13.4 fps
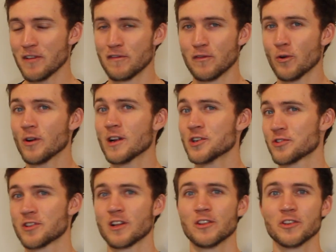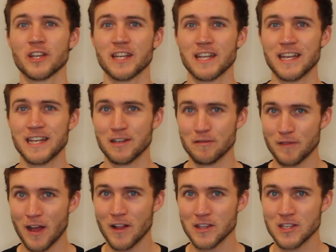$400 Canadian
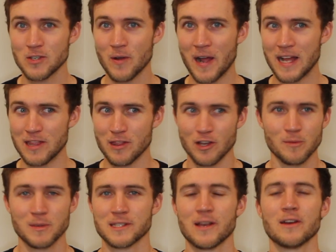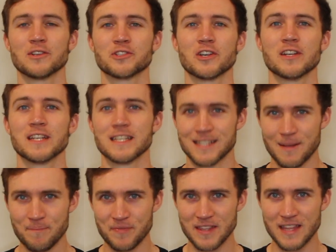value, and their massage gun is
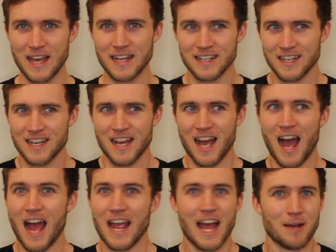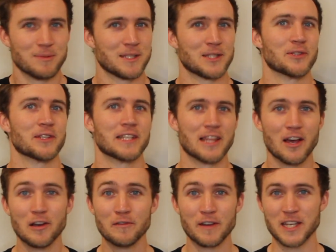something that I absolutely
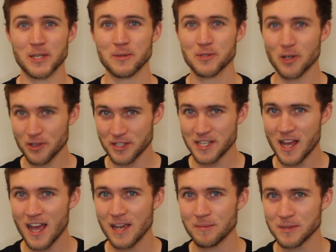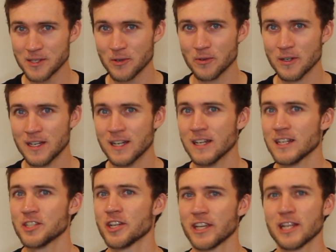love and use all the time. So
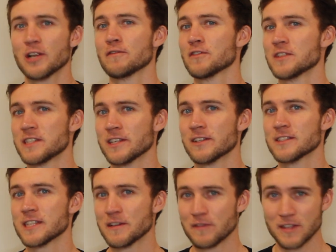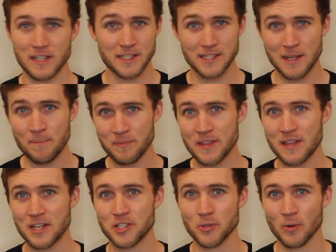check it out for deals if it is something
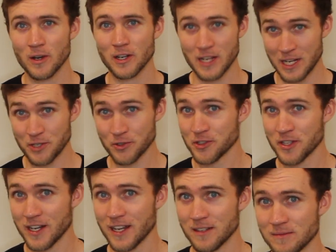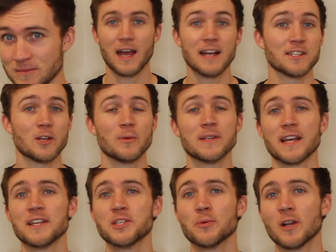that you are interested in. As always,
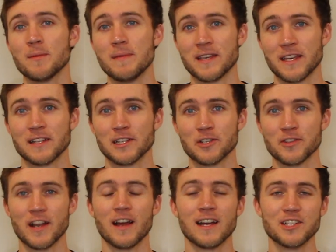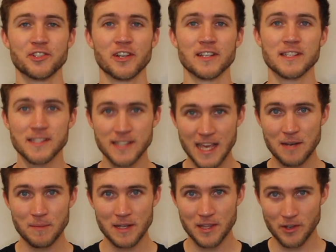I do want to make it clear that HYDRAGUN
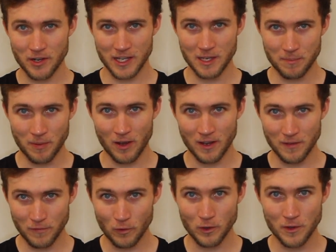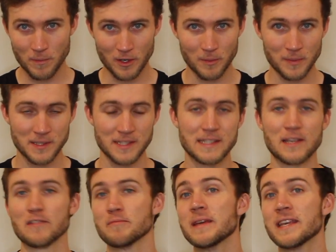sent me their HeatPod for the purposes
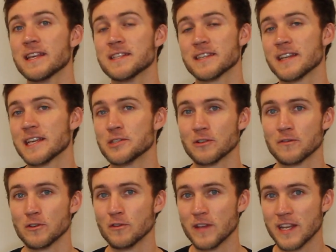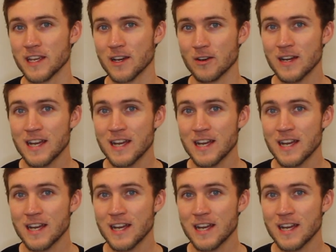of making today's review video,